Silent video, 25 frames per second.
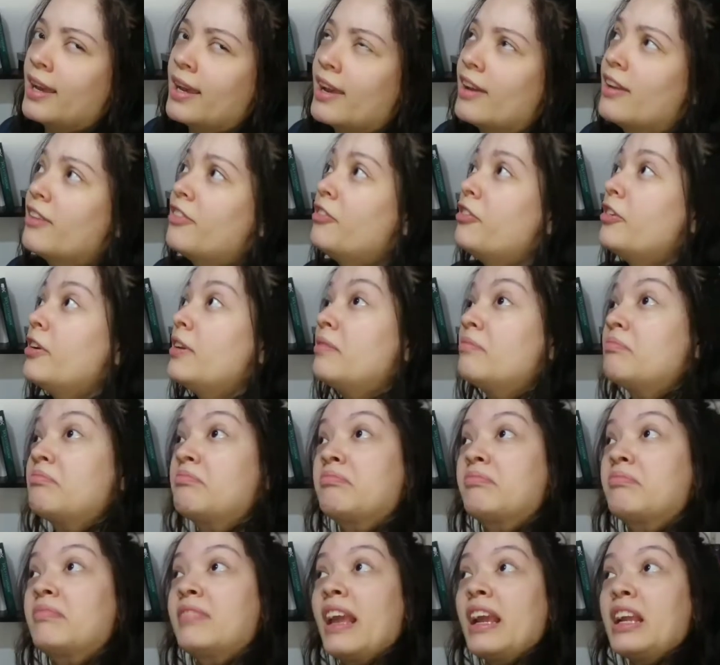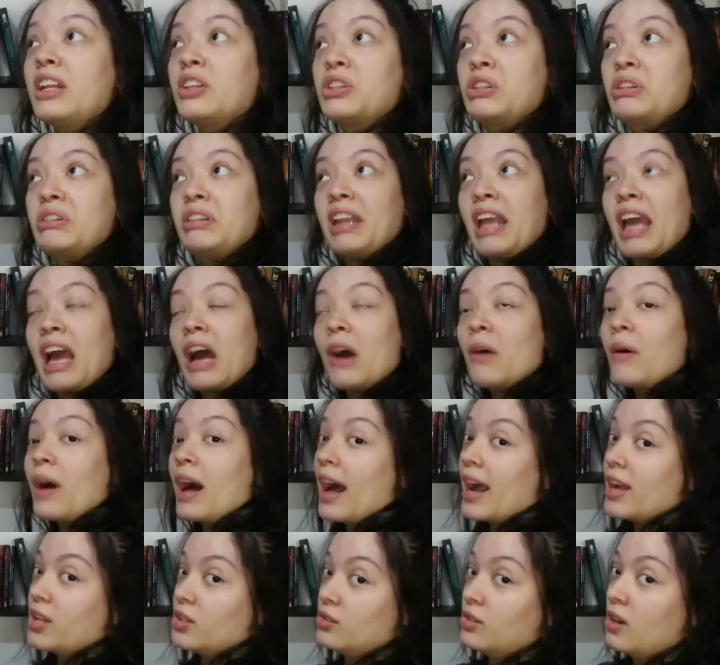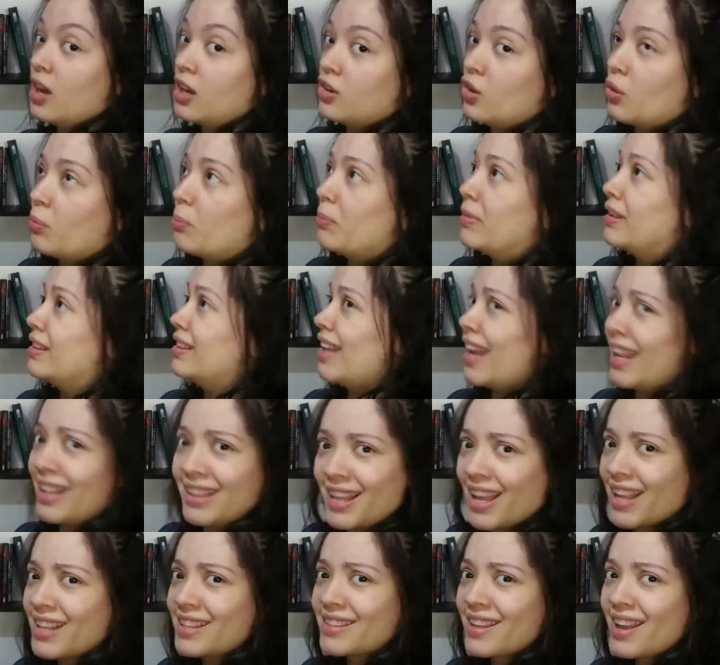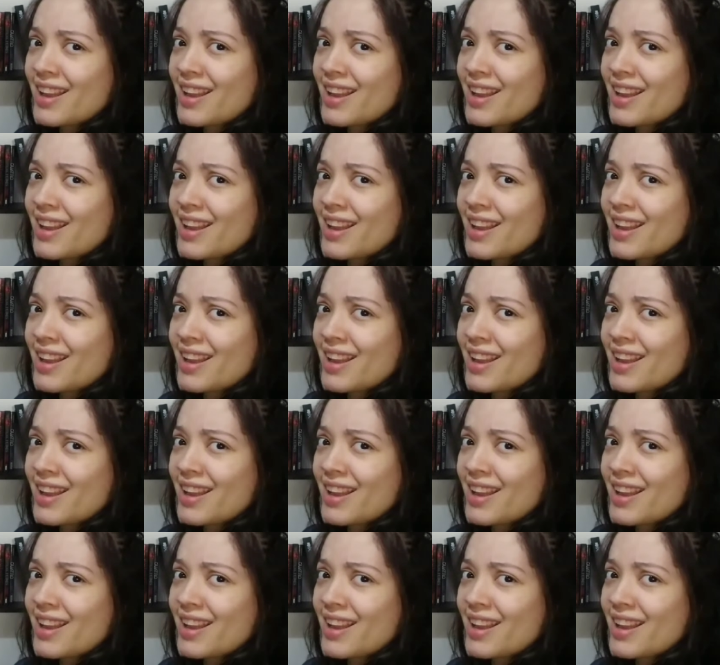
If they do now, I do not know, but at that